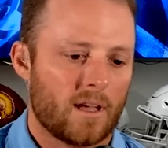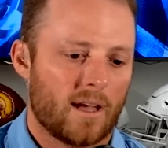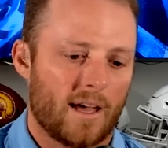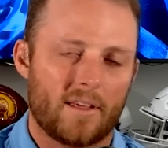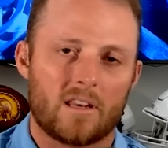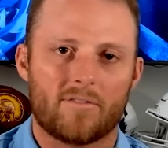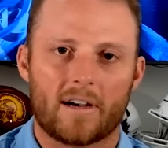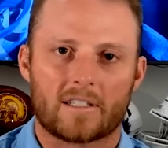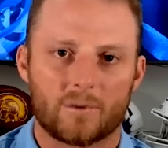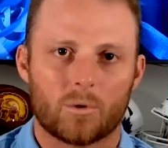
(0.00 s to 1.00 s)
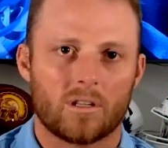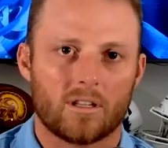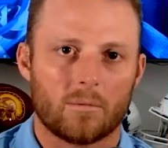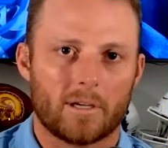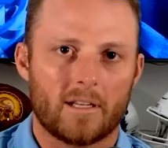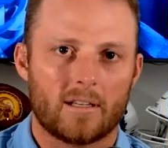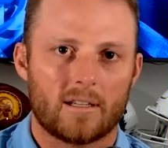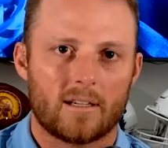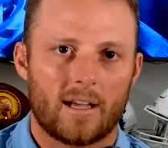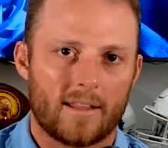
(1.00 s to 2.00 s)
And then you fast forward a little bit
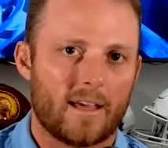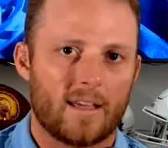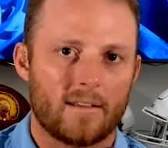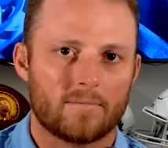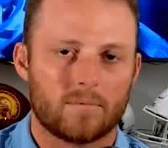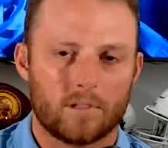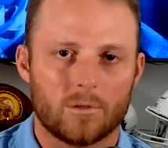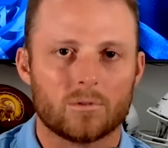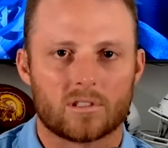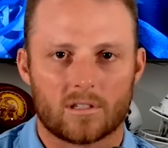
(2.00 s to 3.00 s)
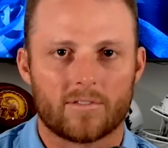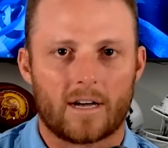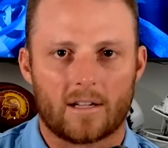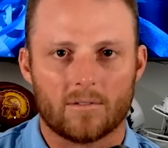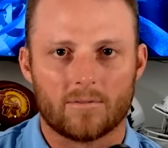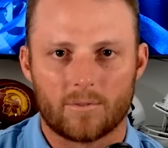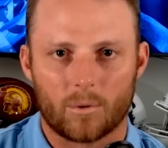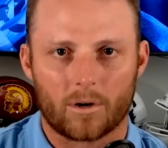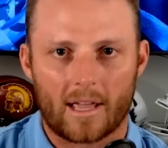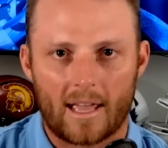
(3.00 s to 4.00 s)
and they lose their final
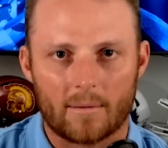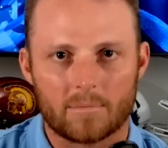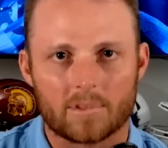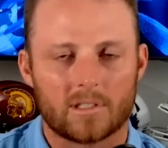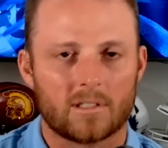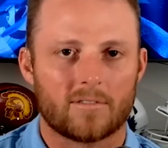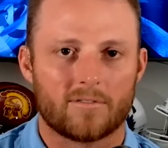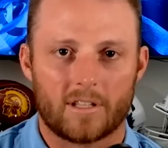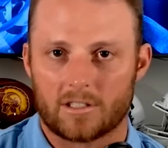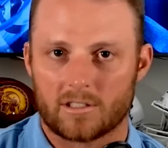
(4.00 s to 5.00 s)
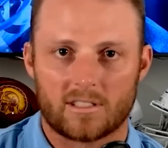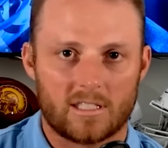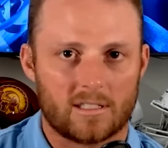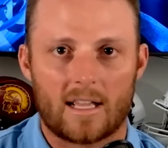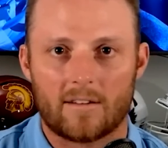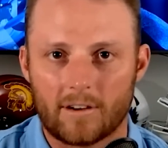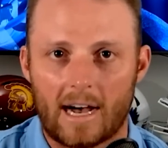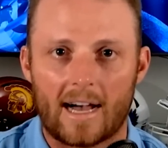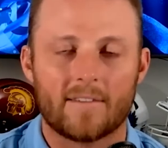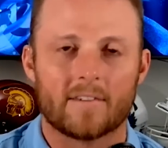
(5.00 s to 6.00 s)
four games and they finished the season eight and
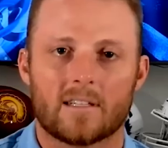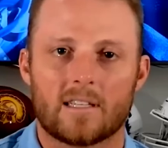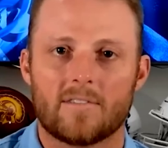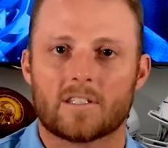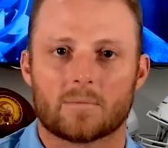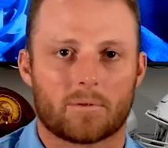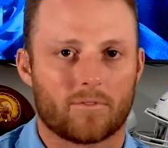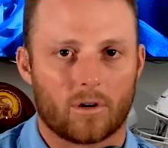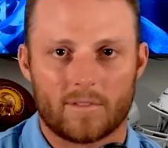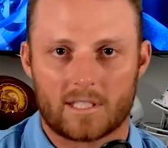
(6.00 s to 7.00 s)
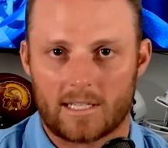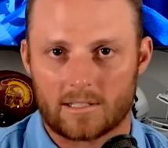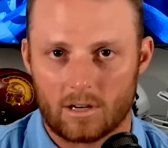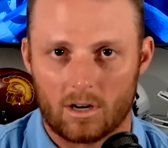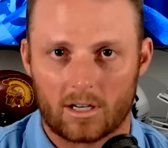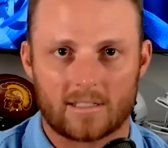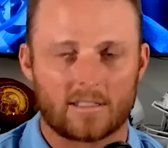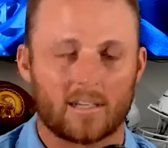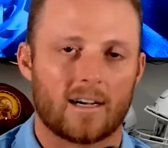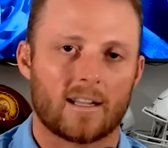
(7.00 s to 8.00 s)
five, defensive performance against
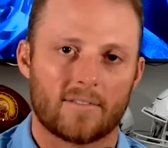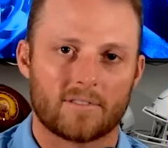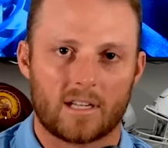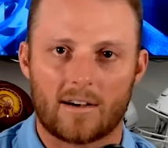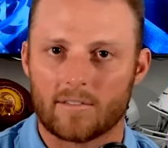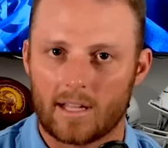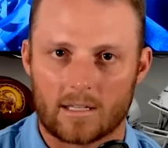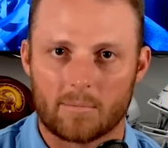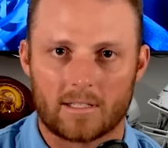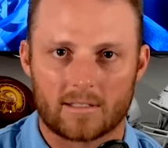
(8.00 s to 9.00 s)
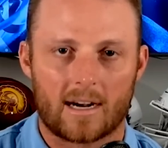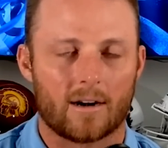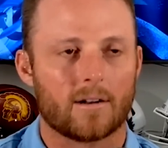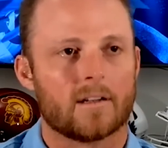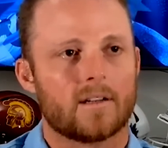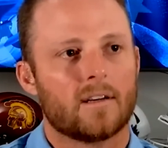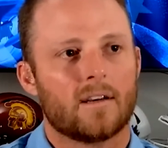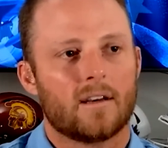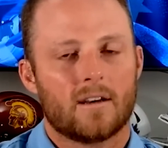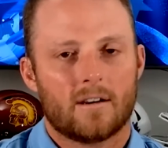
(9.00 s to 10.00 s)
Arkansas left an awful lot to be desired.
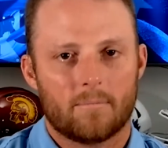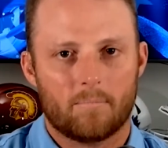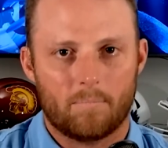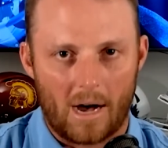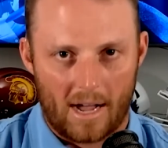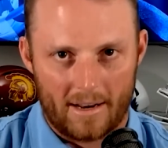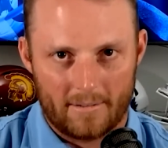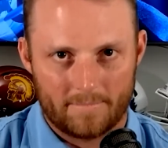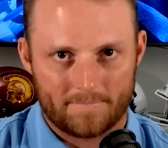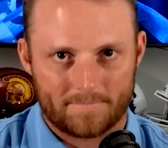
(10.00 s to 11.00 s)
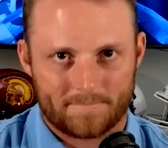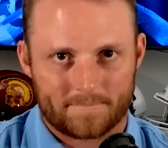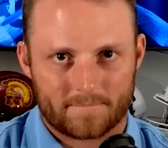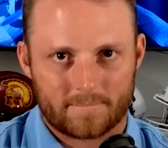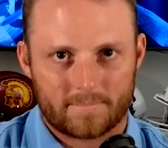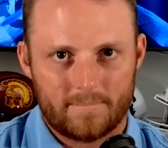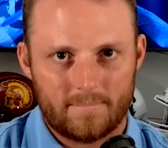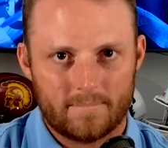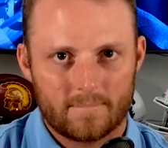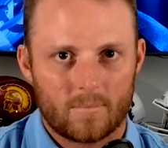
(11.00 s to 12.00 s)
But
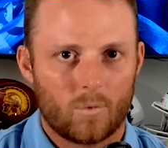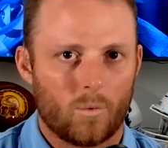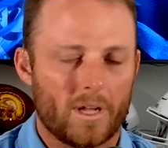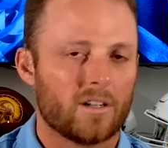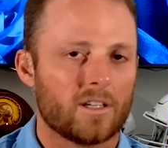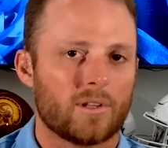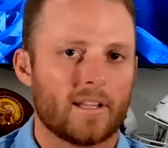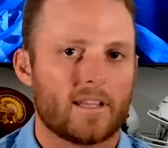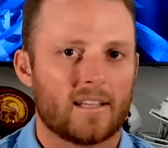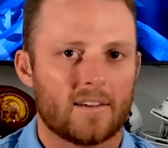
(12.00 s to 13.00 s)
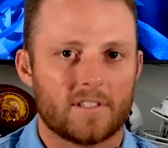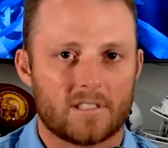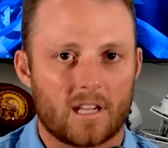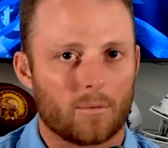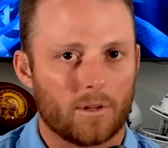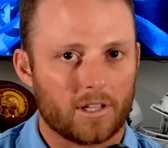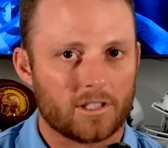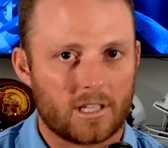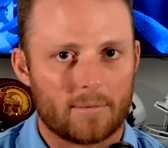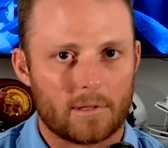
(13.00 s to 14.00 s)
we all know that Lane Kiffin's done a really
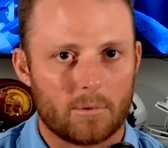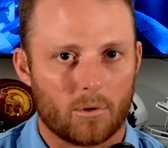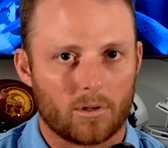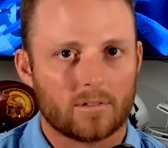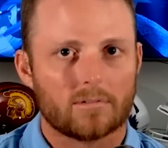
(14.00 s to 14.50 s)
good job in the portal,